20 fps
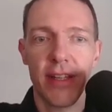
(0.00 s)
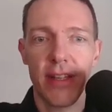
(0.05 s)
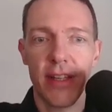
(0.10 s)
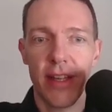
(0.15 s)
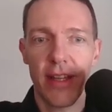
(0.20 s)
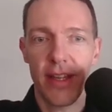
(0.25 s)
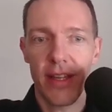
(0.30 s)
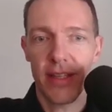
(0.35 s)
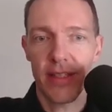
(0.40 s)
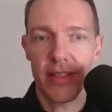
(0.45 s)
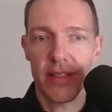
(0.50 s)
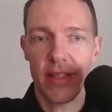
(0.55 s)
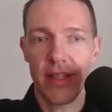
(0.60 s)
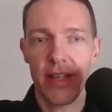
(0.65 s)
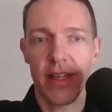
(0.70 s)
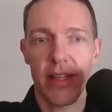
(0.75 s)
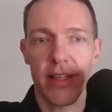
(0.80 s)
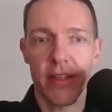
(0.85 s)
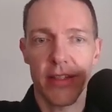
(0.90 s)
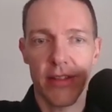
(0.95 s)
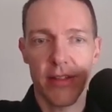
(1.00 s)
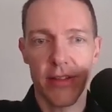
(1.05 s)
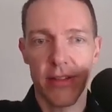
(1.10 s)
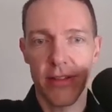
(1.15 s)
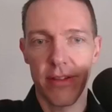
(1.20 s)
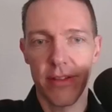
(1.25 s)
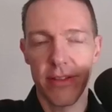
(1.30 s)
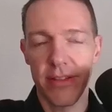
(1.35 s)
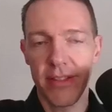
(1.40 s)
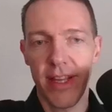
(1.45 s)
as like
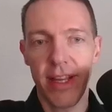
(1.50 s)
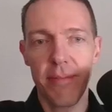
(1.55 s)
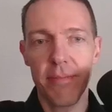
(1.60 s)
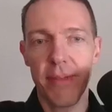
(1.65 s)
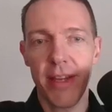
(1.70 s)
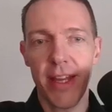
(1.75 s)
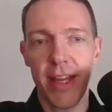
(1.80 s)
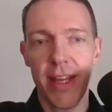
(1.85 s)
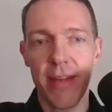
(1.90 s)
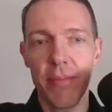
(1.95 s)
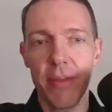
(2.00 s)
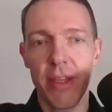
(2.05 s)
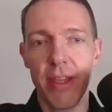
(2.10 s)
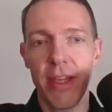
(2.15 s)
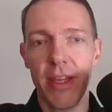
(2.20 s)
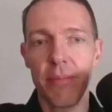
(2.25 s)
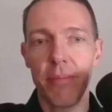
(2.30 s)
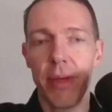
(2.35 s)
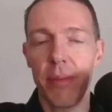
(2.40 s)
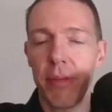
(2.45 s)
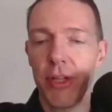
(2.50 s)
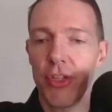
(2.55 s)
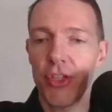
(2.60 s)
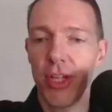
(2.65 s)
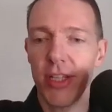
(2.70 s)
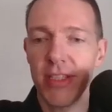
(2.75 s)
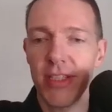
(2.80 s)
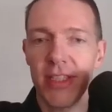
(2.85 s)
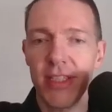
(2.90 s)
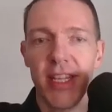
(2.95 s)
the same name and then maybe
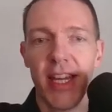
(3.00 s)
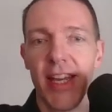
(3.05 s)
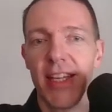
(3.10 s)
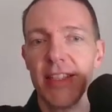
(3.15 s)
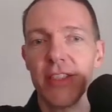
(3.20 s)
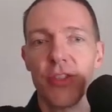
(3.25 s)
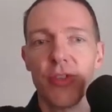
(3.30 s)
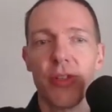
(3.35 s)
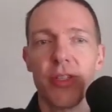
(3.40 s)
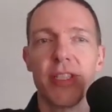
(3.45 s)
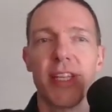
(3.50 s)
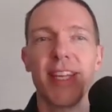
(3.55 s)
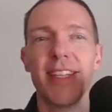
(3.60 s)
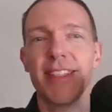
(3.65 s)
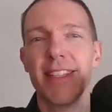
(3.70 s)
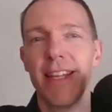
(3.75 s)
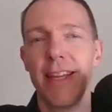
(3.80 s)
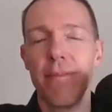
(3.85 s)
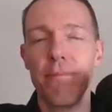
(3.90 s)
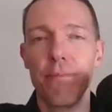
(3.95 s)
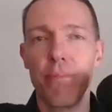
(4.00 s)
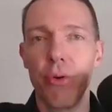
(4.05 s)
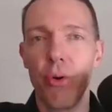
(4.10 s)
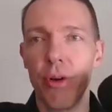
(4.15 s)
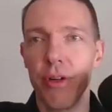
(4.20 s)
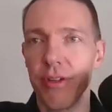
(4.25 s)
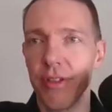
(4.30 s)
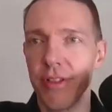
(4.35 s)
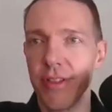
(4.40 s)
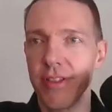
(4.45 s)
just test or test
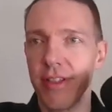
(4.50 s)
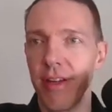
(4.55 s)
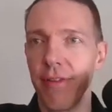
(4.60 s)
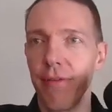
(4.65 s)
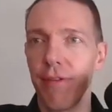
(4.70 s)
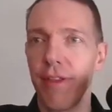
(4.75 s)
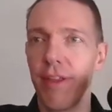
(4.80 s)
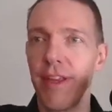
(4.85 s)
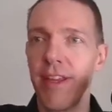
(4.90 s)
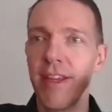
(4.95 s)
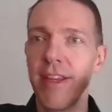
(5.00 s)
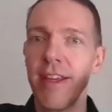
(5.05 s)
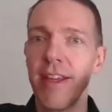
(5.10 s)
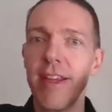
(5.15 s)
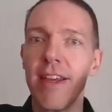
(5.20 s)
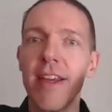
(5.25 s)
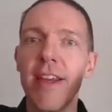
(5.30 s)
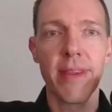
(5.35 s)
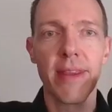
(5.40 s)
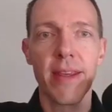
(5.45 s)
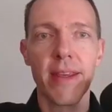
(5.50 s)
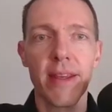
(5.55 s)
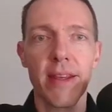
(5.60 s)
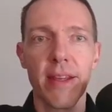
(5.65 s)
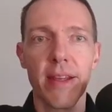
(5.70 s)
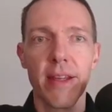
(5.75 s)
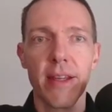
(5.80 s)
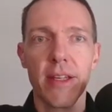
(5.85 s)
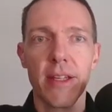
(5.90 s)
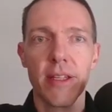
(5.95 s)
import or something.
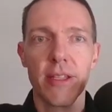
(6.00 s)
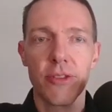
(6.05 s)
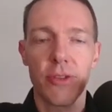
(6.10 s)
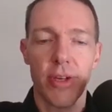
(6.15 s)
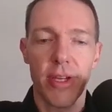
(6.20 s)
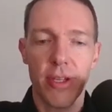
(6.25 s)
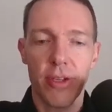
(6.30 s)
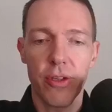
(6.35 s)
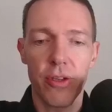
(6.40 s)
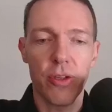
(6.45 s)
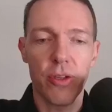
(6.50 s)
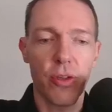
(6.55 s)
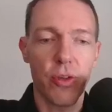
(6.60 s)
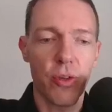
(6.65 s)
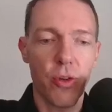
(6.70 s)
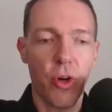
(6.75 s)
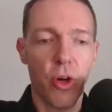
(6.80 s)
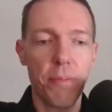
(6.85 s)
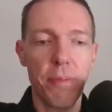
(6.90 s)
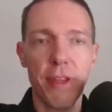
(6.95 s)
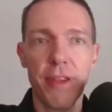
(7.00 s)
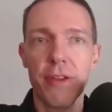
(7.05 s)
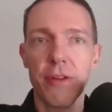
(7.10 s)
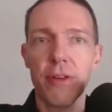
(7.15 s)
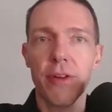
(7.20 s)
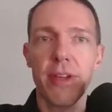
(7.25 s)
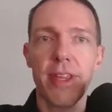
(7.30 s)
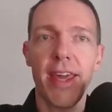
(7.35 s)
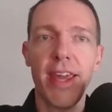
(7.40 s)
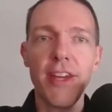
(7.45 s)
So I copy the
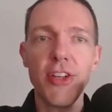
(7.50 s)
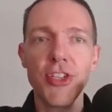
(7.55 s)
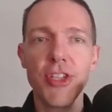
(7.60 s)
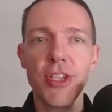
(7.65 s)
location